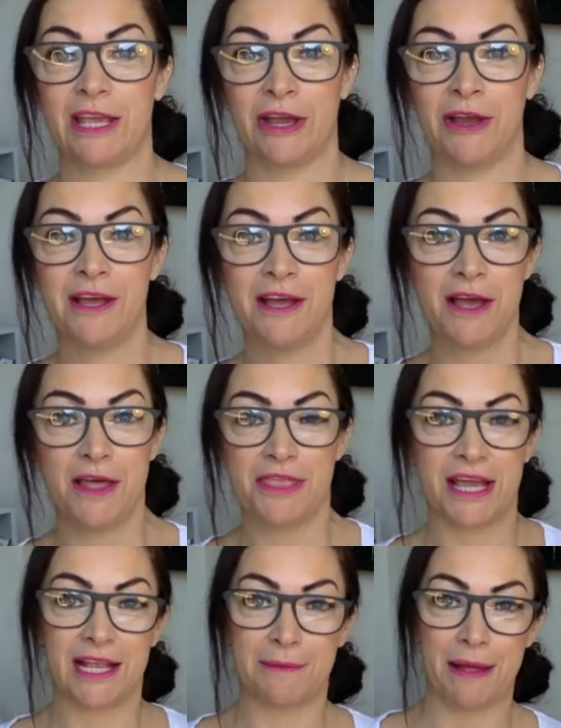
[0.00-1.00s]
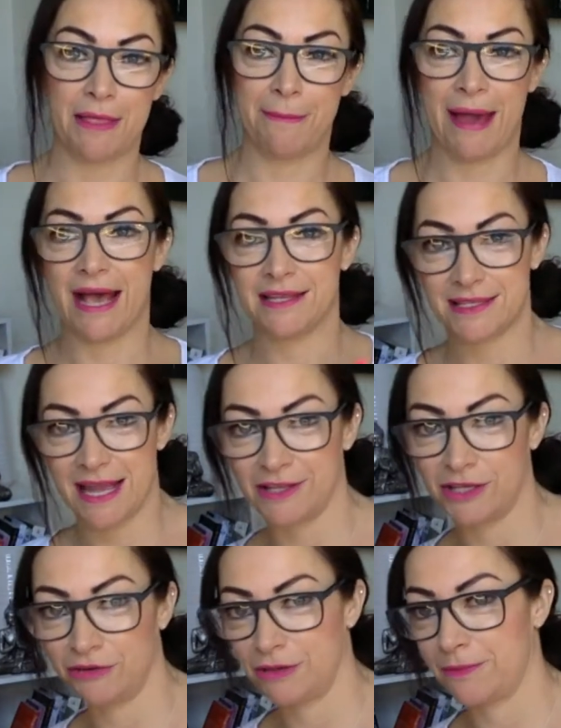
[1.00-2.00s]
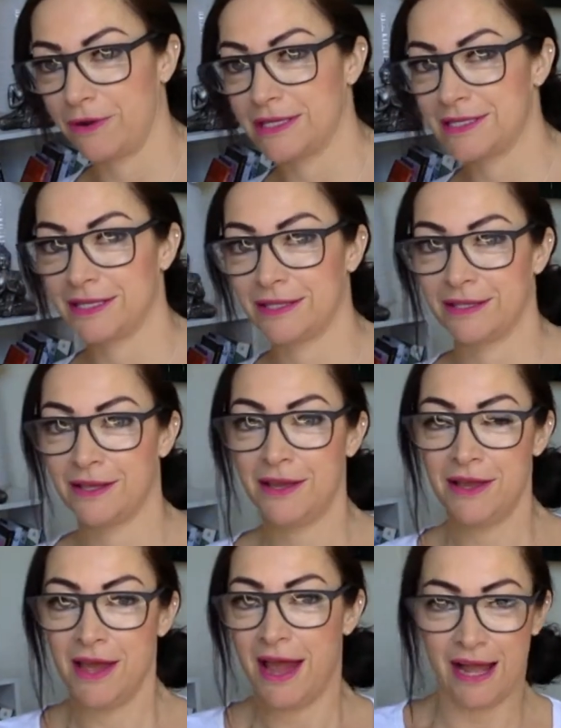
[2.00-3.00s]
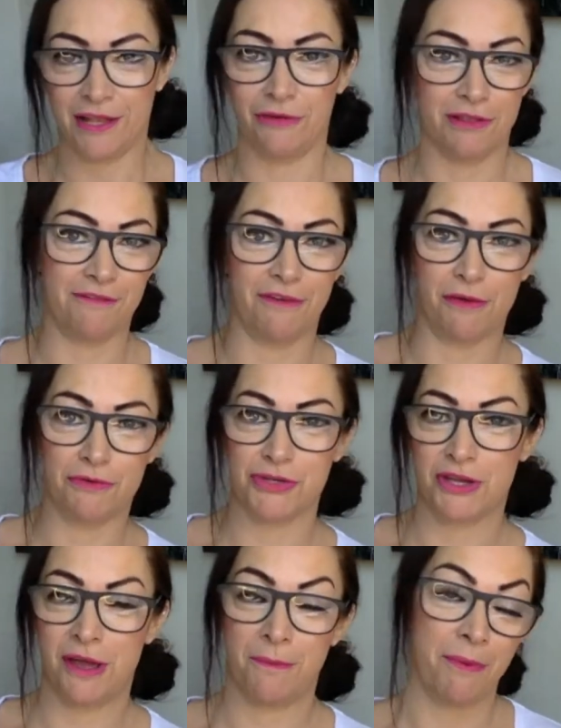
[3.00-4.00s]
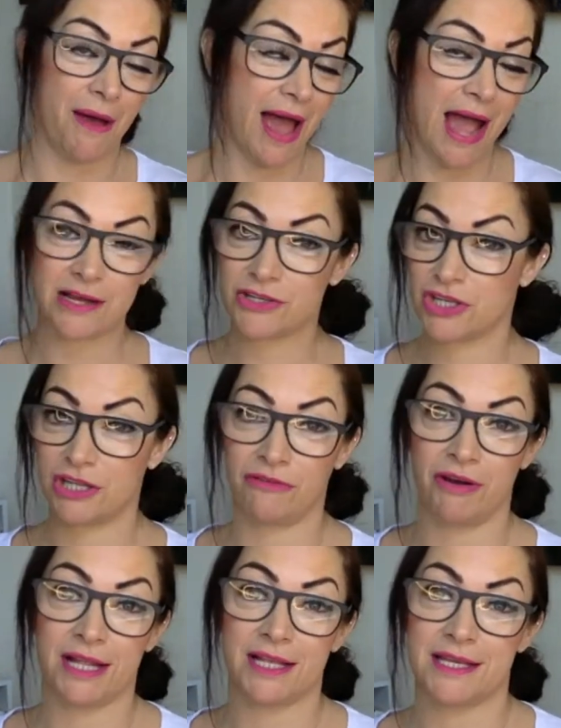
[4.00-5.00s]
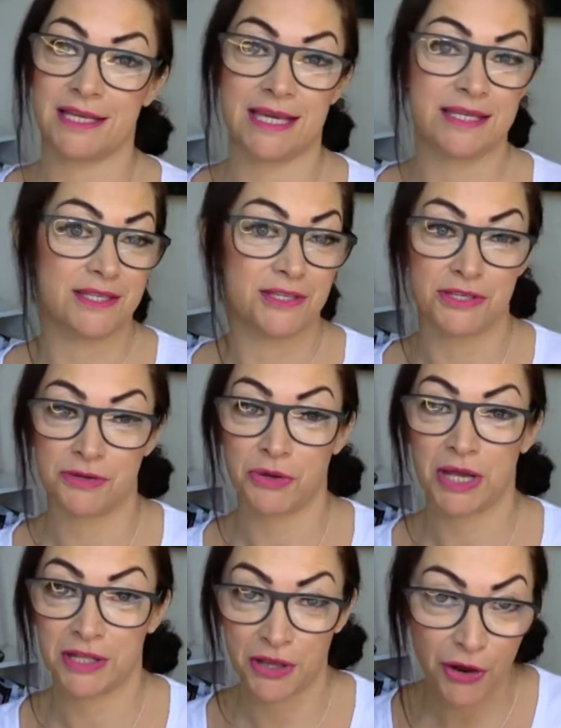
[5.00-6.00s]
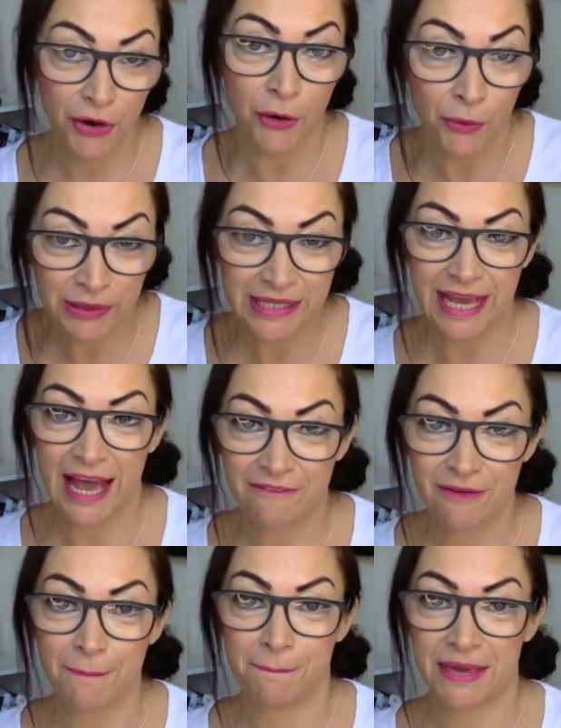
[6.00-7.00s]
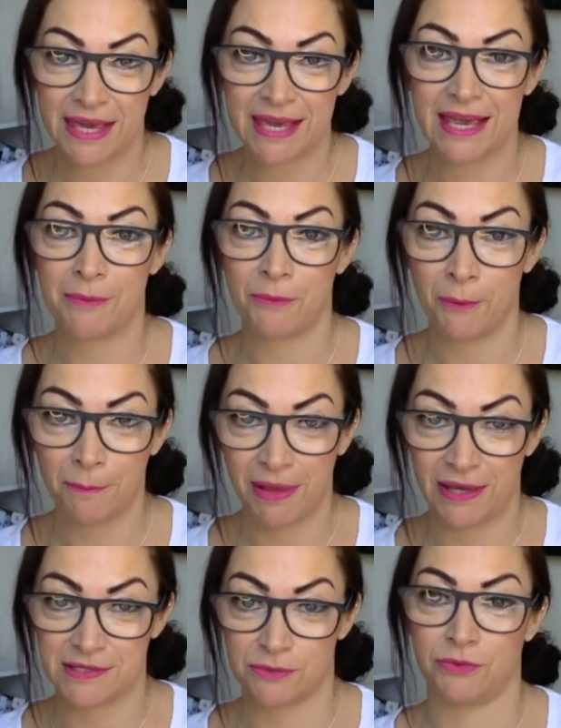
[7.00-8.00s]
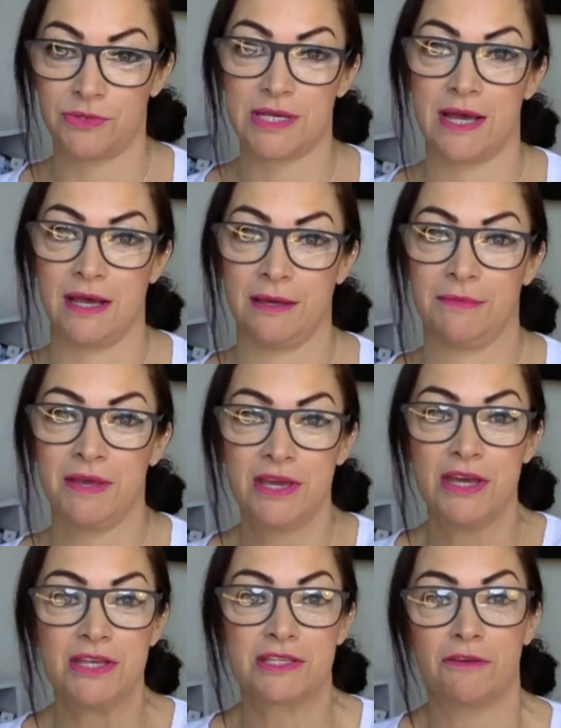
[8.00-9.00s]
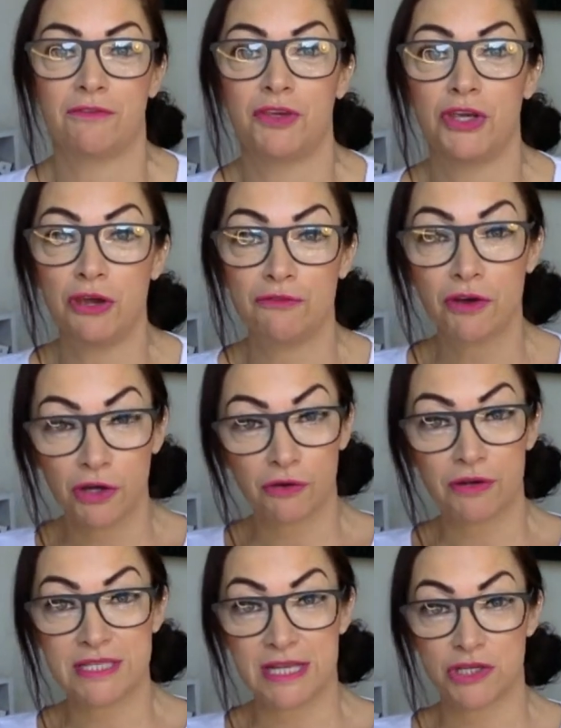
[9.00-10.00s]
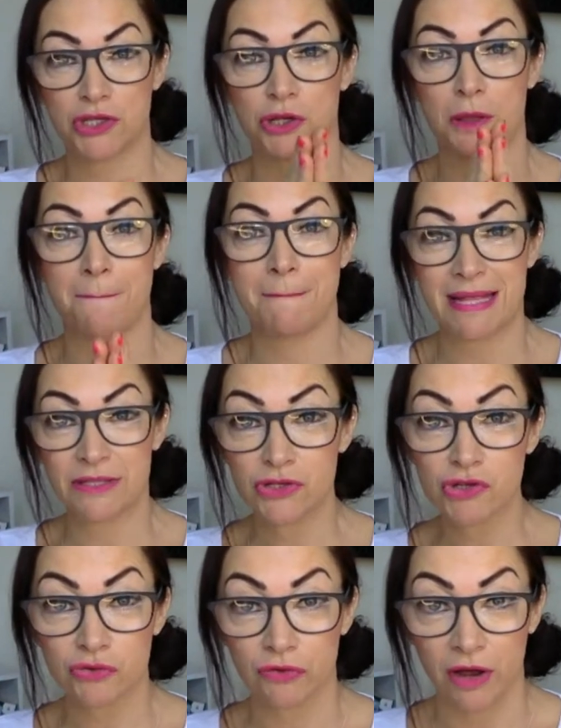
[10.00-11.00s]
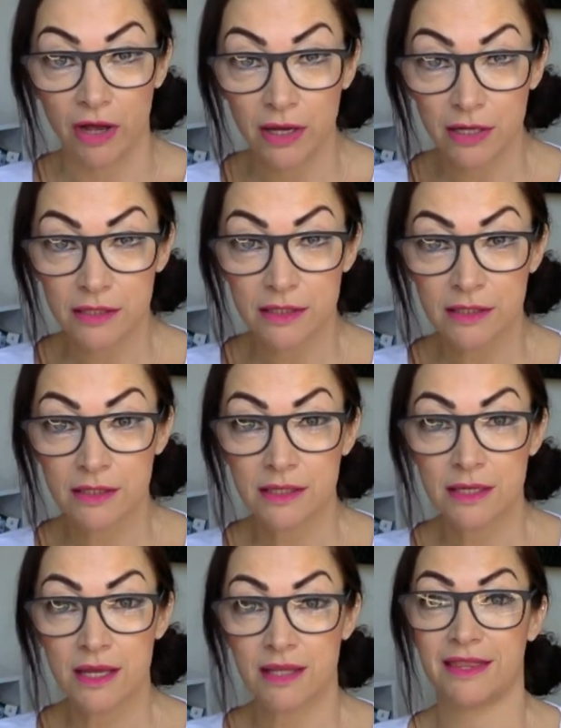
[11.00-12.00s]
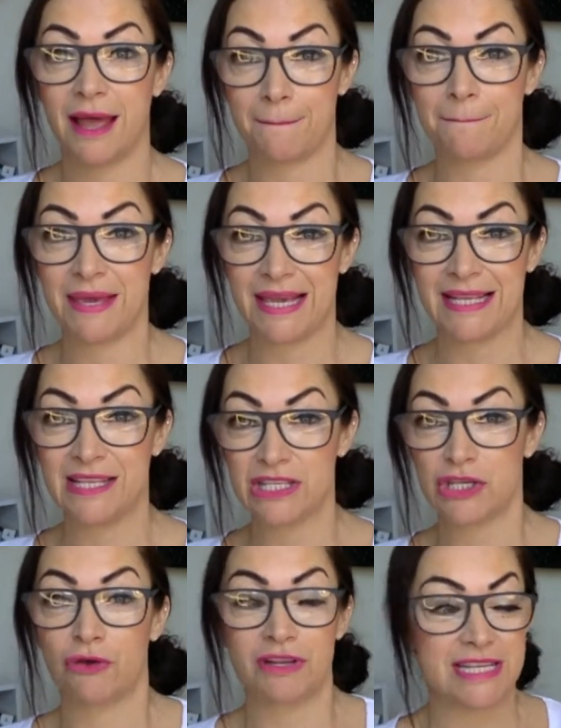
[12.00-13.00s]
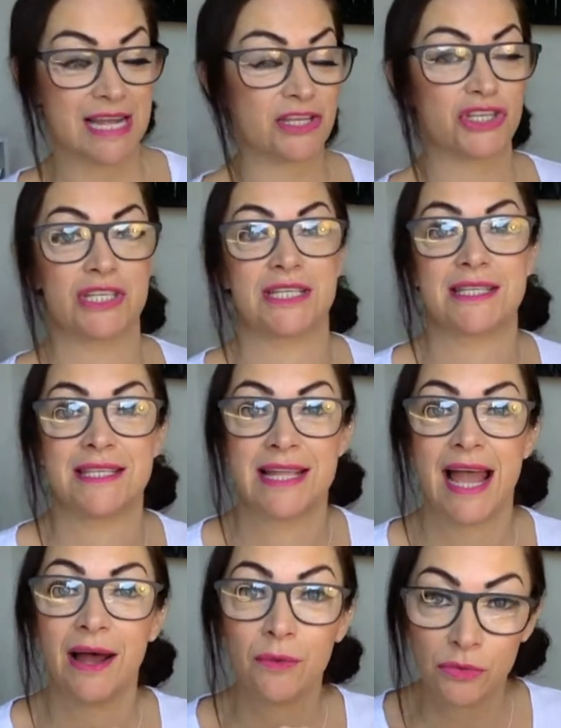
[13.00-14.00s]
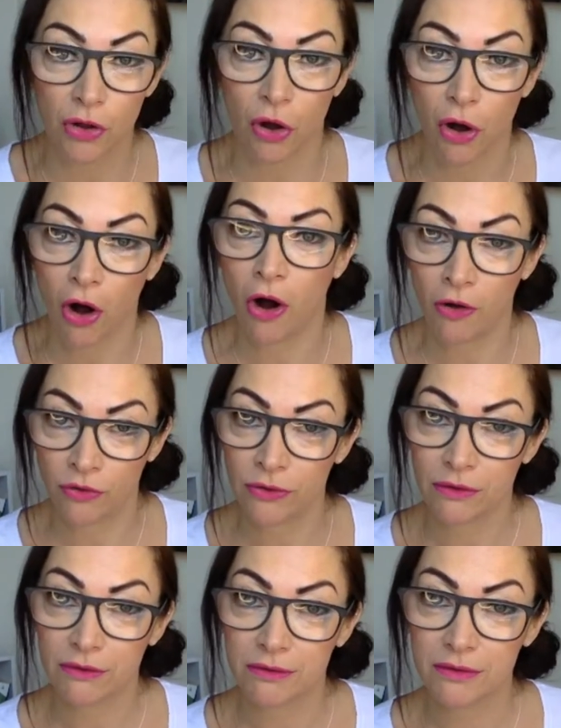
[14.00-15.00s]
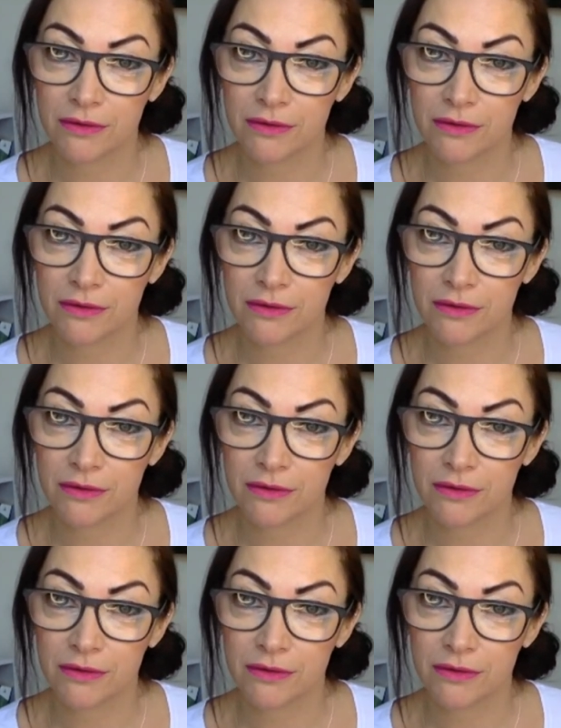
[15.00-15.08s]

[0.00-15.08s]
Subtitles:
you're thinking about the past and you're in the present and you're in the future, but actually the reality is you can only ever be in one place at one time. So if you've got your attention on a mantra, that means your attention is now not on